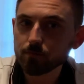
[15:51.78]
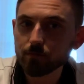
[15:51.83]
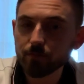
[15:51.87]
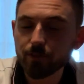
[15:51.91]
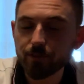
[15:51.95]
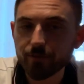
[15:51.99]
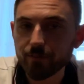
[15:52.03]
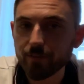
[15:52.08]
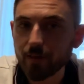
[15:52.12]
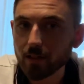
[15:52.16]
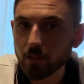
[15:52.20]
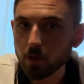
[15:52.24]

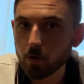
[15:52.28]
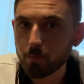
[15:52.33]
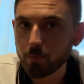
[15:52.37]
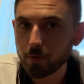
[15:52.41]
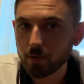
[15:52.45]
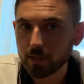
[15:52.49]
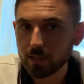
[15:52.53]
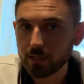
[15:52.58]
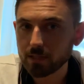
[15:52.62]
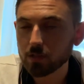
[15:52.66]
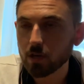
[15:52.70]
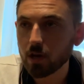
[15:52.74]
fellow
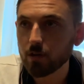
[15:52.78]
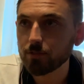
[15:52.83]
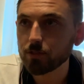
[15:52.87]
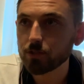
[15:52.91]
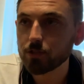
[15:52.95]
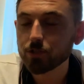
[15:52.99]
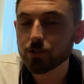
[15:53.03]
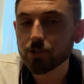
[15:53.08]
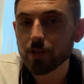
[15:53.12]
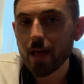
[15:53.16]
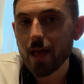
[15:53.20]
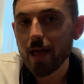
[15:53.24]
police
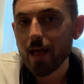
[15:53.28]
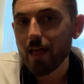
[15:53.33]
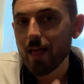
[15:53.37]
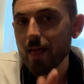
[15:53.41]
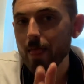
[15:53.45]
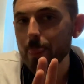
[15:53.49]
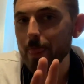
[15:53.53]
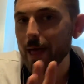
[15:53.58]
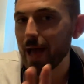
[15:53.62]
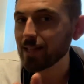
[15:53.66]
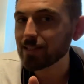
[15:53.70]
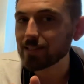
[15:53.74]
officers.
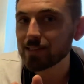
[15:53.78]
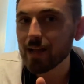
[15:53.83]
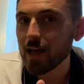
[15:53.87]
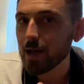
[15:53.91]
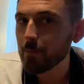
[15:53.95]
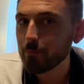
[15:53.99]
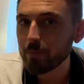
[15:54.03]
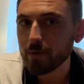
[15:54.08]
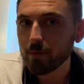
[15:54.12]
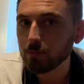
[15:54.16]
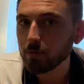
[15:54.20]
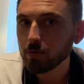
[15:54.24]
That's
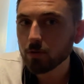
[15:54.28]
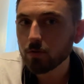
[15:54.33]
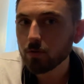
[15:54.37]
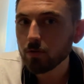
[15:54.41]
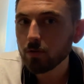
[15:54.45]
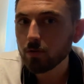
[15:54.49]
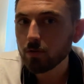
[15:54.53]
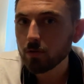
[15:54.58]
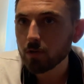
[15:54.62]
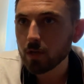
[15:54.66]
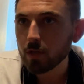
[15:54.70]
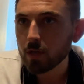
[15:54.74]
not
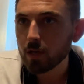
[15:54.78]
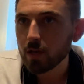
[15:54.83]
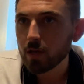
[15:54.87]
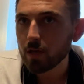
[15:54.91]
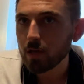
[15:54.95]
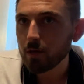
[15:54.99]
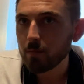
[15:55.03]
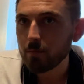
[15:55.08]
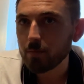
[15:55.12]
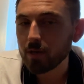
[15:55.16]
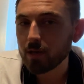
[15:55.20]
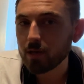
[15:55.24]
biblical
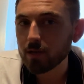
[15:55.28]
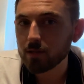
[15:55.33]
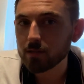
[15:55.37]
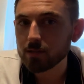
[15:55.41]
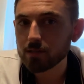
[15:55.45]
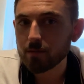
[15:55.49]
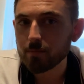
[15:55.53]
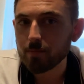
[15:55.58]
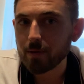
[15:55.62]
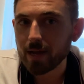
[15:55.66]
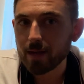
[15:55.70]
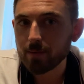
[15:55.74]
because
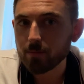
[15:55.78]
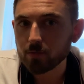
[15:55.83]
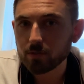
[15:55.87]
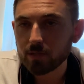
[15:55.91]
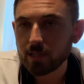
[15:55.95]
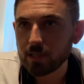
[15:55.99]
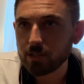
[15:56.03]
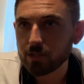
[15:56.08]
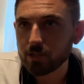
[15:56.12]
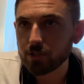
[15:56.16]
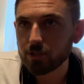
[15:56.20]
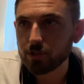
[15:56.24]
the Bible
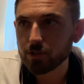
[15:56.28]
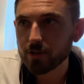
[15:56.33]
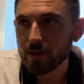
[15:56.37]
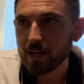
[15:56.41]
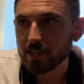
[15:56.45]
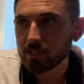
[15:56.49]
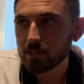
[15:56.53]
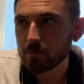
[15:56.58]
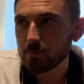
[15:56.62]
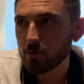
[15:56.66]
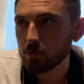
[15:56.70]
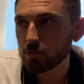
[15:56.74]
teaches you're
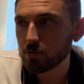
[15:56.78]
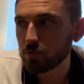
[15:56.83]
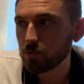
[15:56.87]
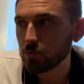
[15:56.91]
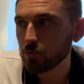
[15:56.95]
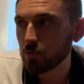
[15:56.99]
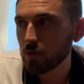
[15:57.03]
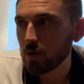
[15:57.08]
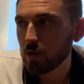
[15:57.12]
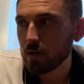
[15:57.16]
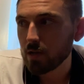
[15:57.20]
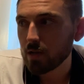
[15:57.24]
not supposed
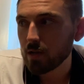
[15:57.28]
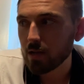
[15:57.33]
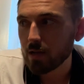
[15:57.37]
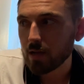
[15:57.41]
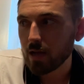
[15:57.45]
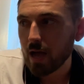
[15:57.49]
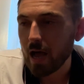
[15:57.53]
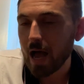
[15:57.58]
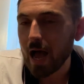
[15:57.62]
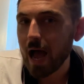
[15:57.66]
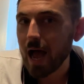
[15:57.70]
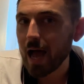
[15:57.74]
to
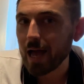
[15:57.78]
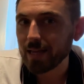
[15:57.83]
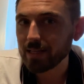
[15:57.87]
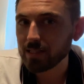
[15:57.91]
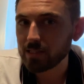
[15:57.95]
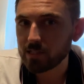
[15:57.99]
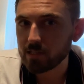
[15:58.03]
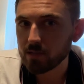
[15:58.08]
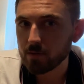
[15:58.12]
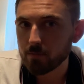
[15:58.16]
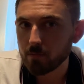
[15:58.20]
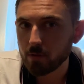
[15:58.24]
hide
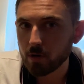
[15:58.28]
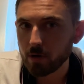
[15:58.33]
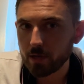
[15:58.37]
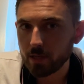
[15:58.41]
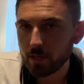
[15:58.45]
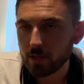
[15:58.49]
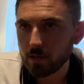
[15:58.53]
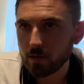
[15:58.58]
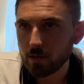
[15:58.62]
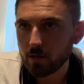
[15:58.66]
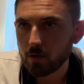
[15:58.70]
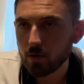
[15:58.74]

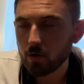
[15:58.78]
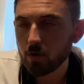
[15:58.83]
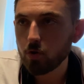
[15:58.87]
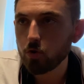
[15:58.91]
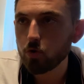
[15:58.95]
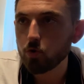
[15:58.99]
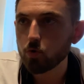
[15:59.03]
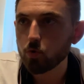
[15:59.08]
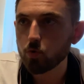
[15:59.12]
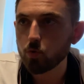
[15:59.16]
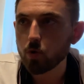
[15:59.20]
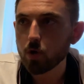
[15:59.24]
somebody
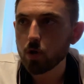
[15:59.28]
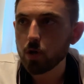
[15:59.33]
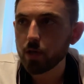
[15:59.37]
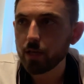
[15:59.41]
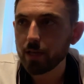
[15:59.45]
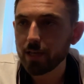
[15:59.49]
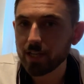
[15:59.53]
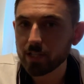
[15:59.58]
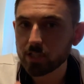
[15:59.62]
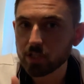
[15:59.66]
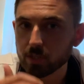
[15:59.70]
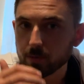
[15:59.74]
who
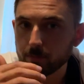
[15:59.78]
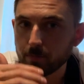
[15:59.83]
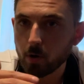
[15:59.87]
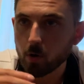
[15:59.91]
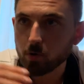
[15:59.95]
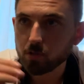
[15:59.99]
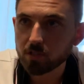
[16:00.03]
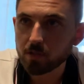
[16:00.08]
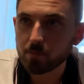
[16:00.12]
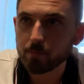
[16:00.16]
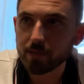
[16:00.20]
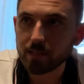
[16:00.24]
is
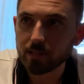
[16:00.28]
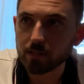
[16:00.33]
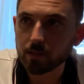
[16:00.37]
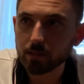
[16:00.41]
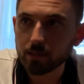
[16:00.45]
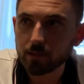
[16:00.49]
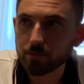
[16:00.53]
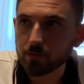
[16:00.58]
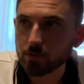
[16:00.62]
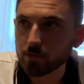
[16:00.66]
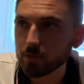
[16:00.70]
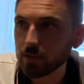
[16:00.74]
supposed to be
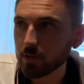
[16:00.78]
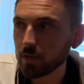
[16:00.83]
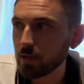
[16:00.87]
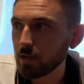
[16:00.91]
delivered